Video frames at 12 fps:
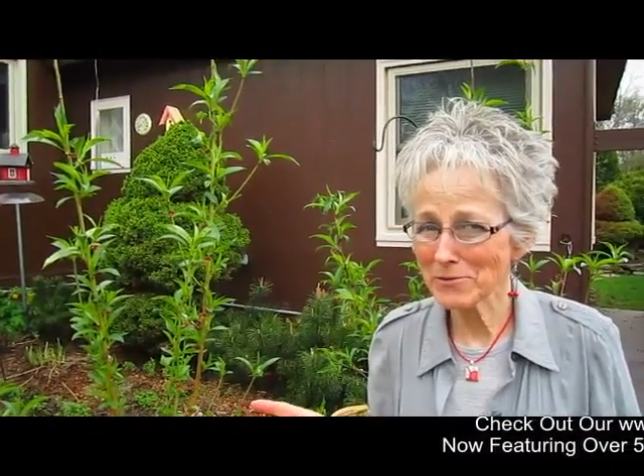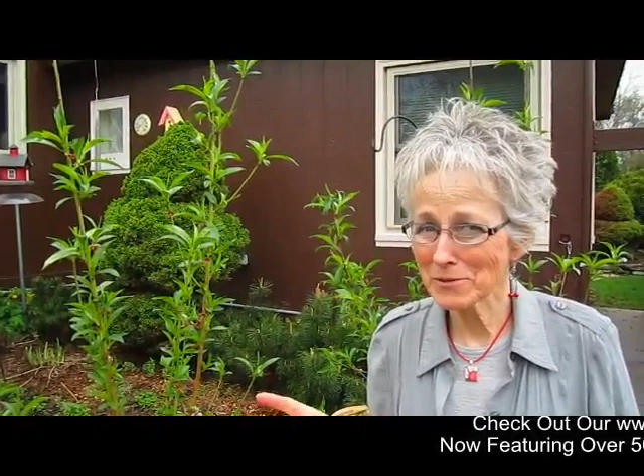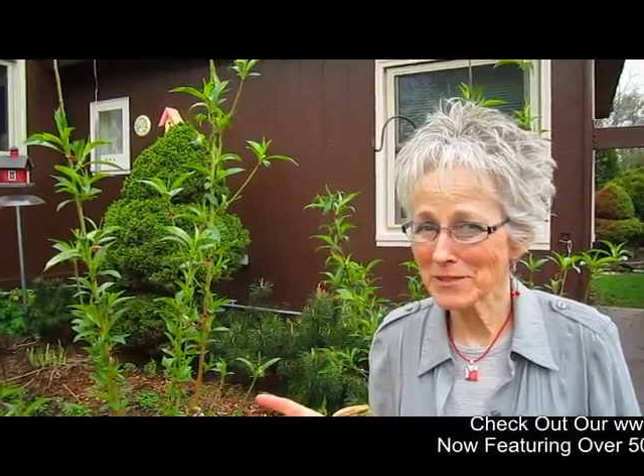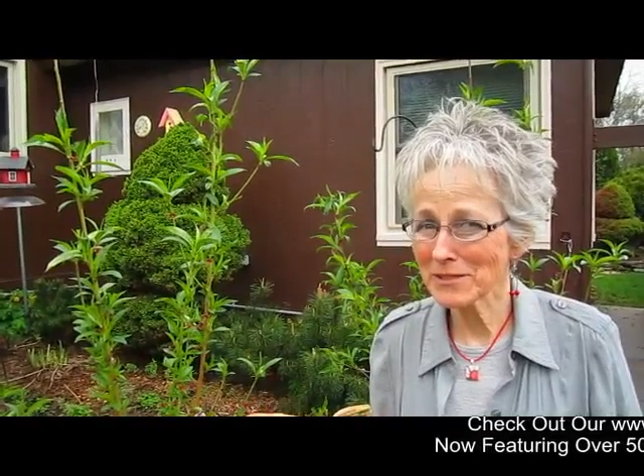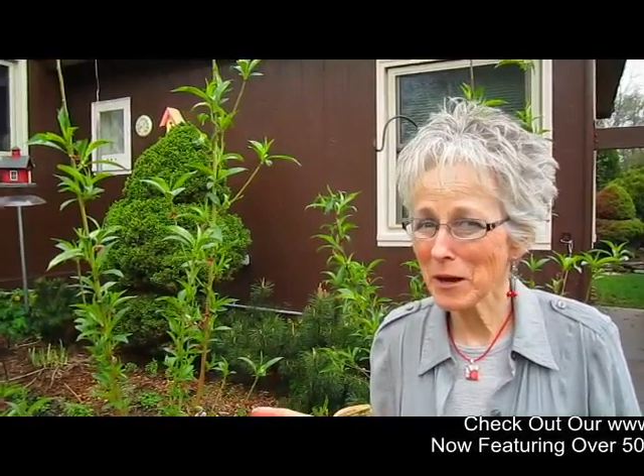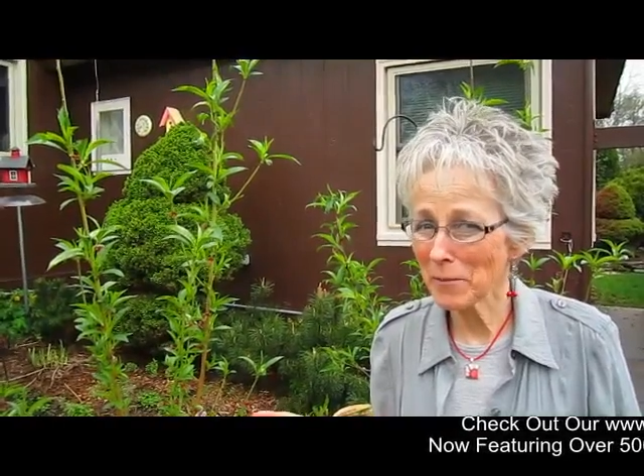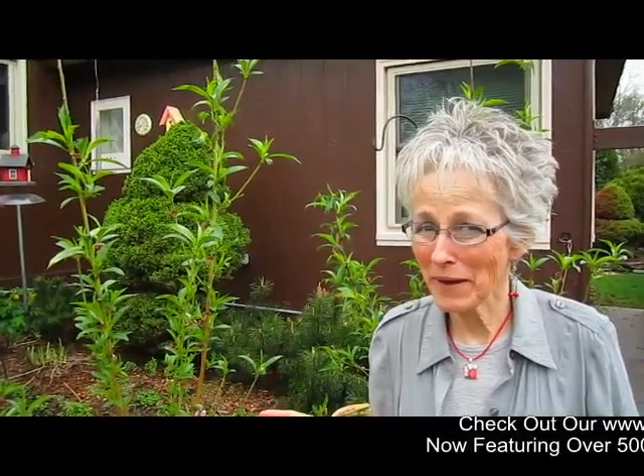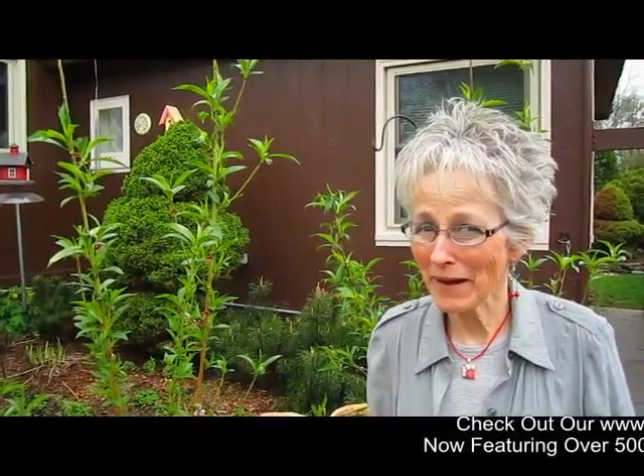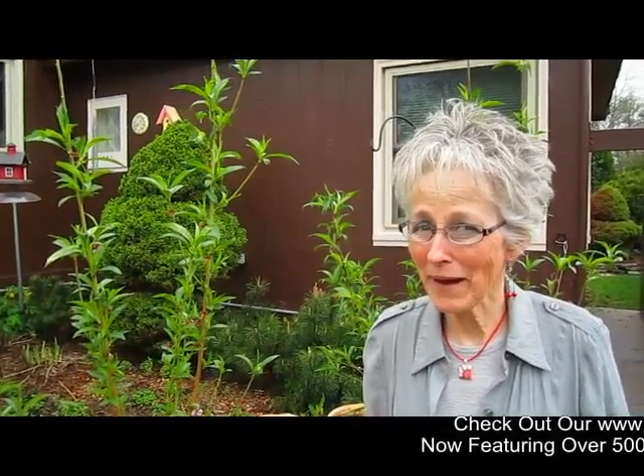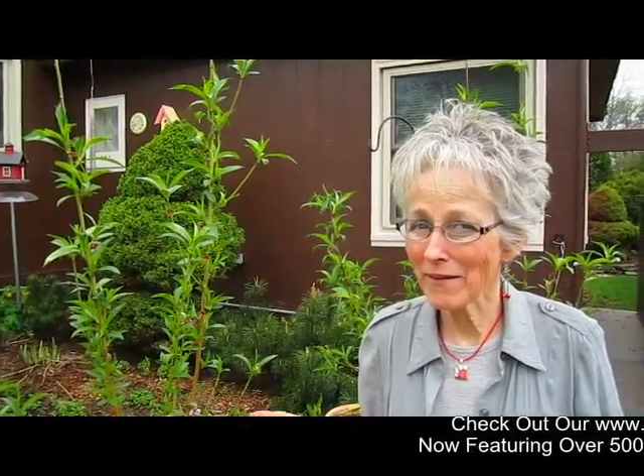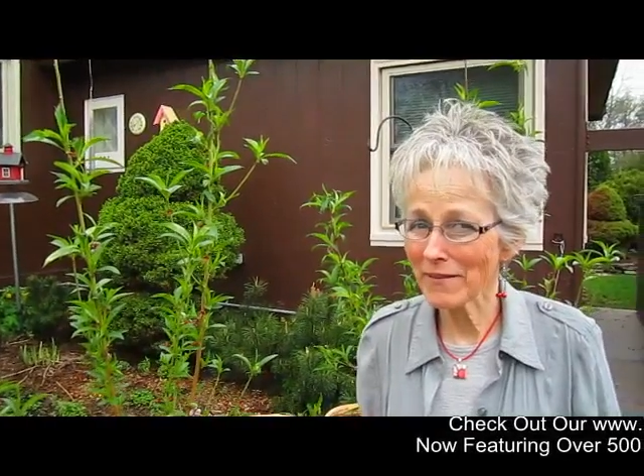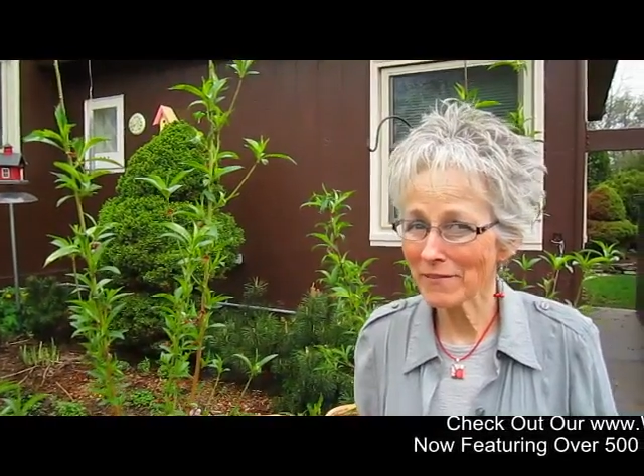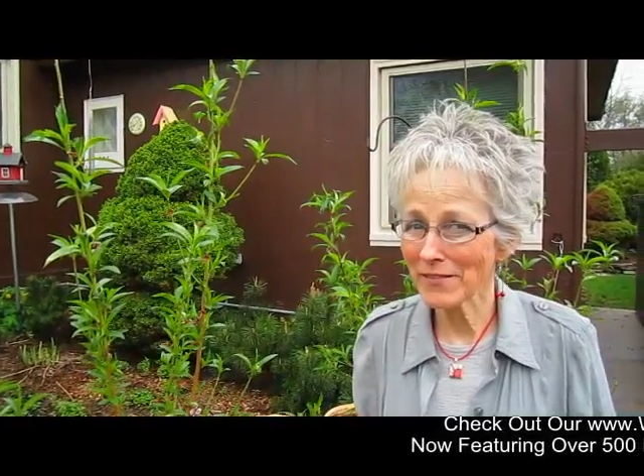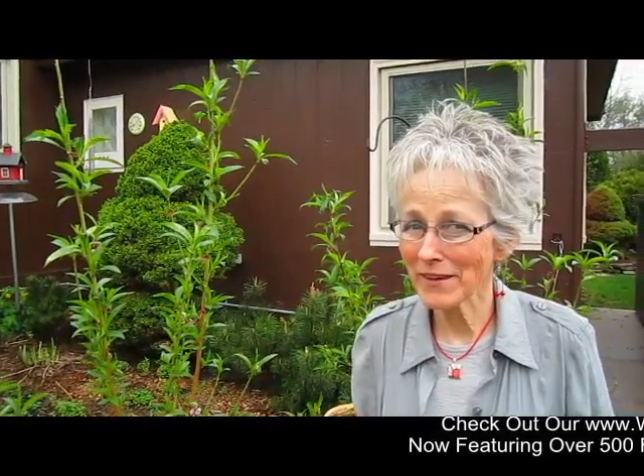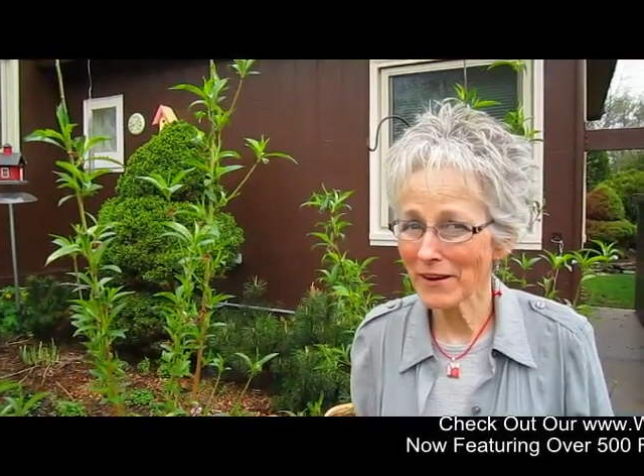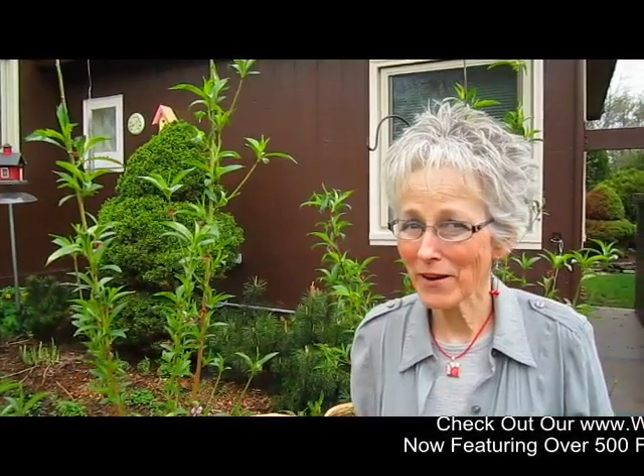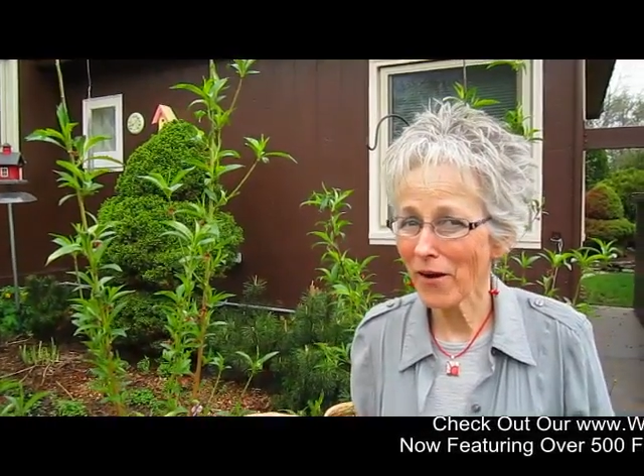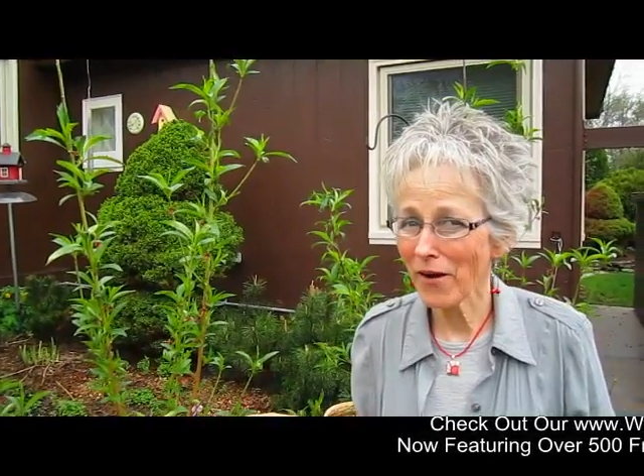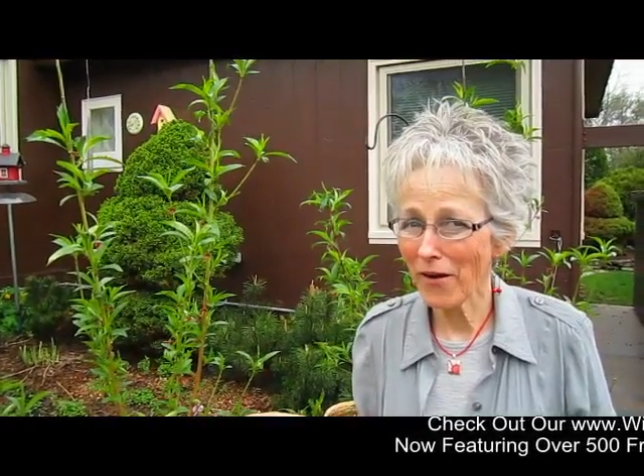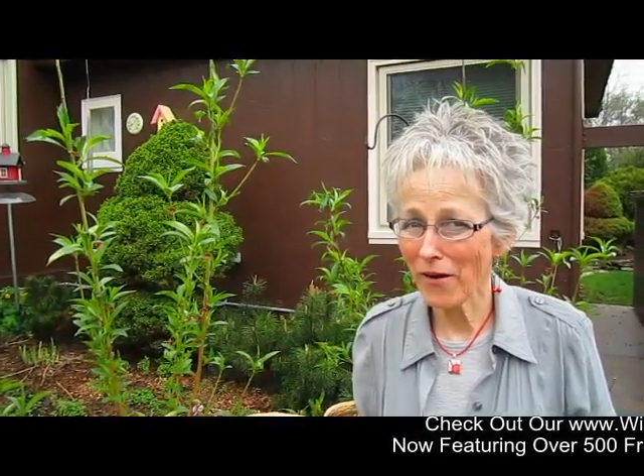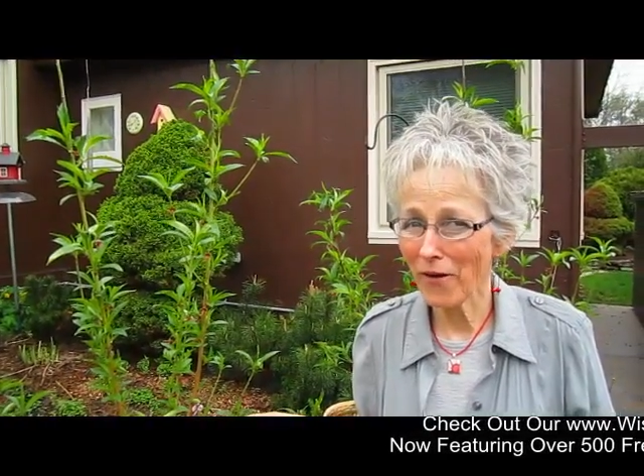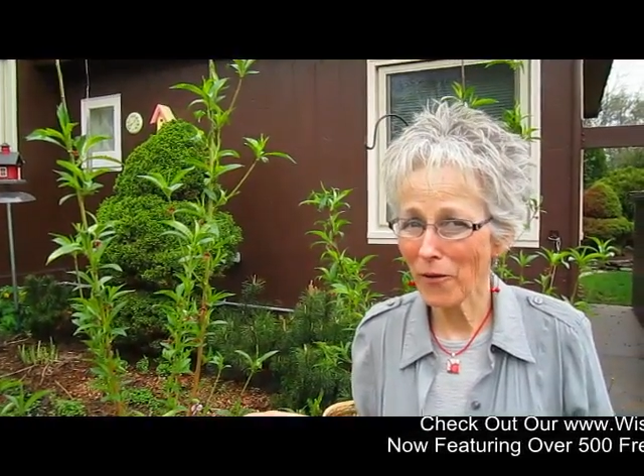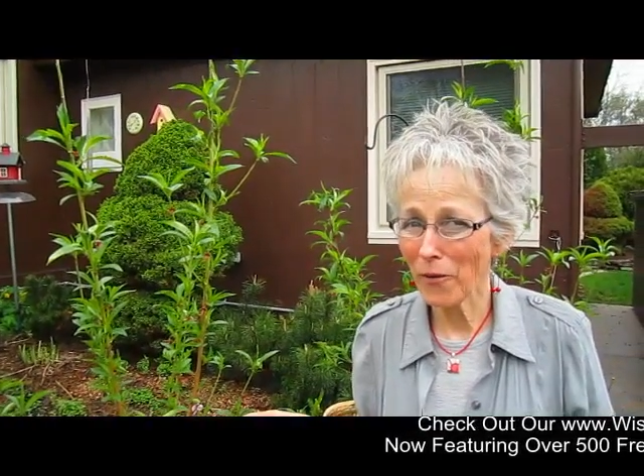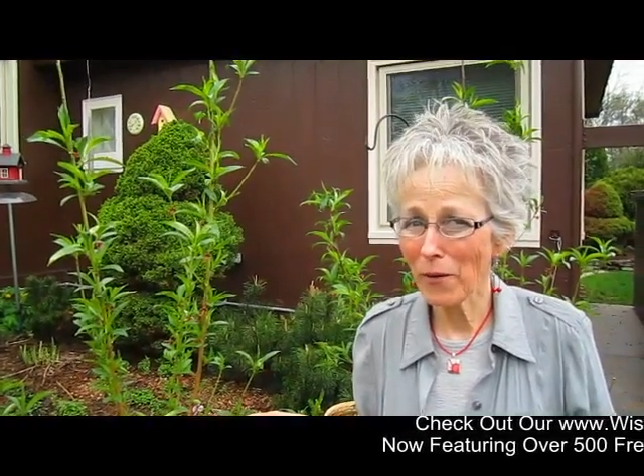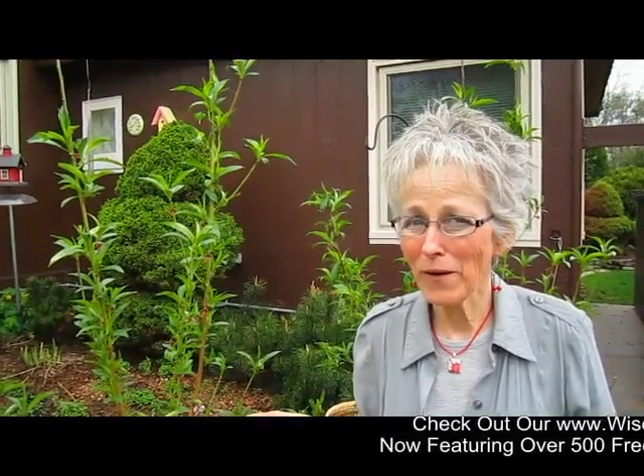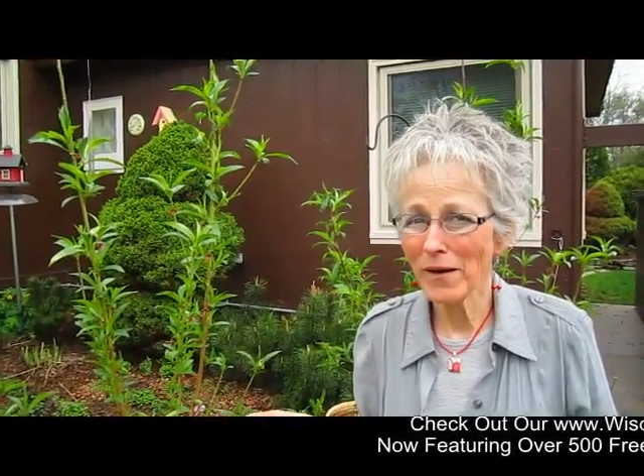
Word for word: was coming out of there, uh-oh,